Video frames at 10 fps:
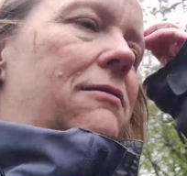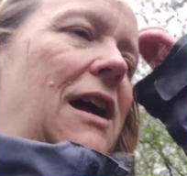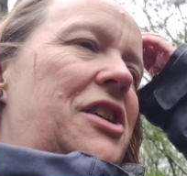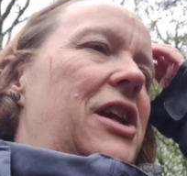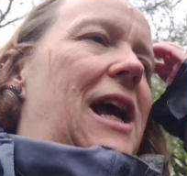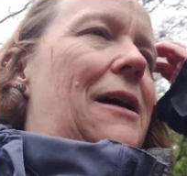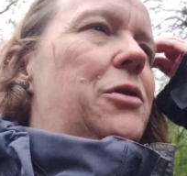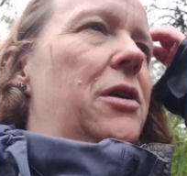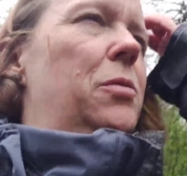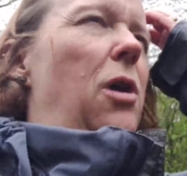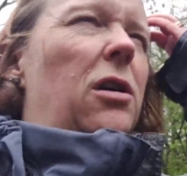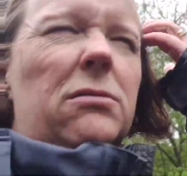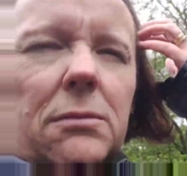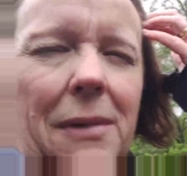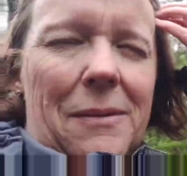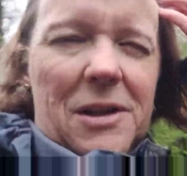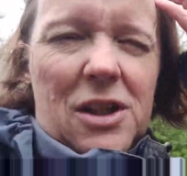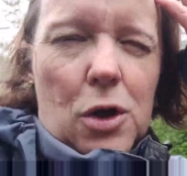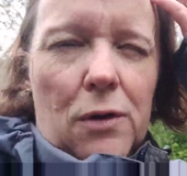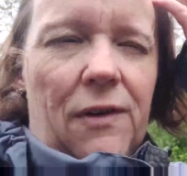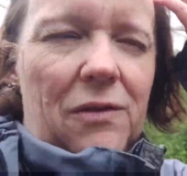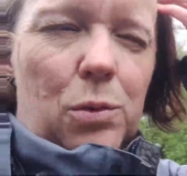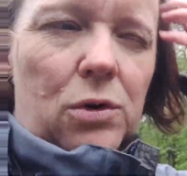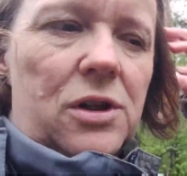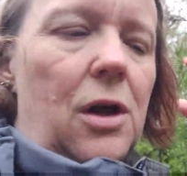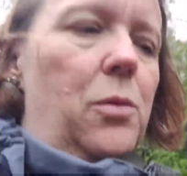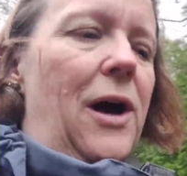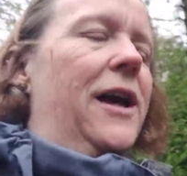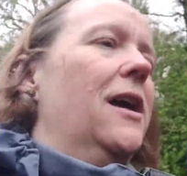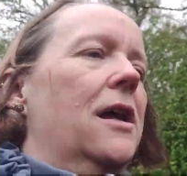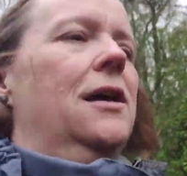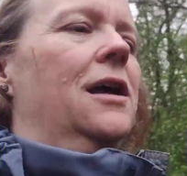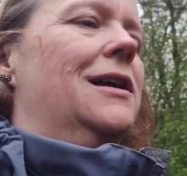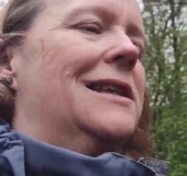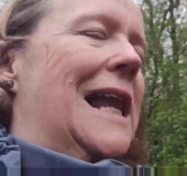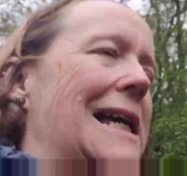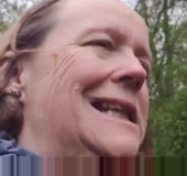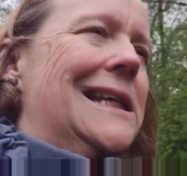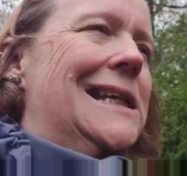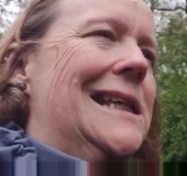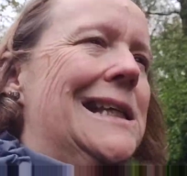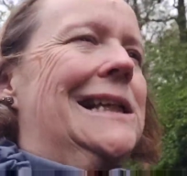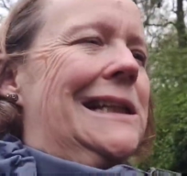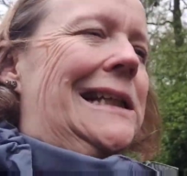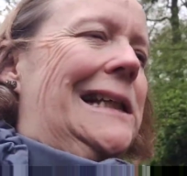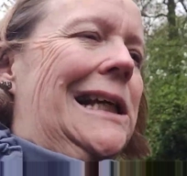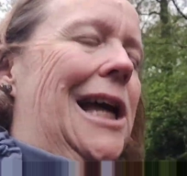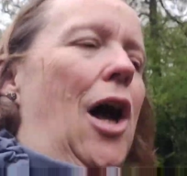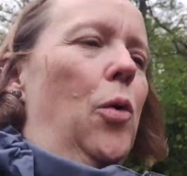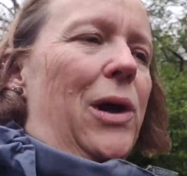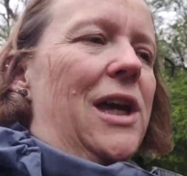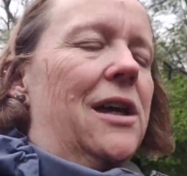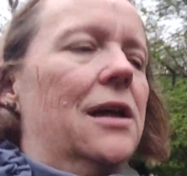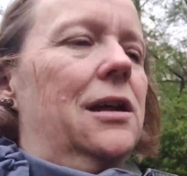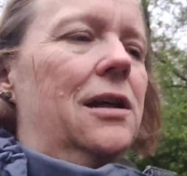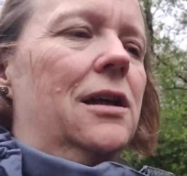rationing out to only 1, maybe 2 if I've walked a long way, slices a week.